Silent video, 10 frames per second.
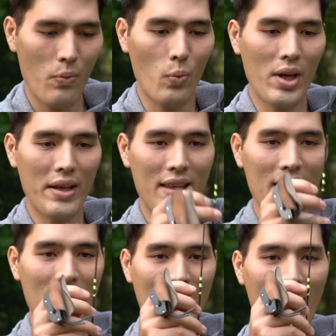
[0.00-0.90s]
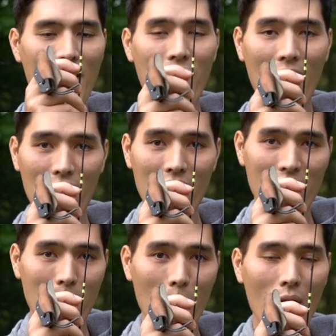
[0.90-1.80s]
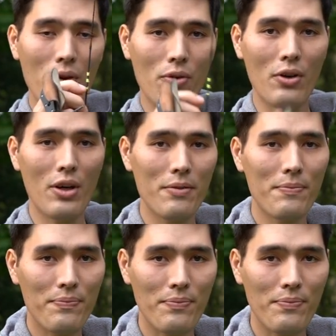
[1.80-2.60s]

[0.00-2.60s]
with a very small crawl.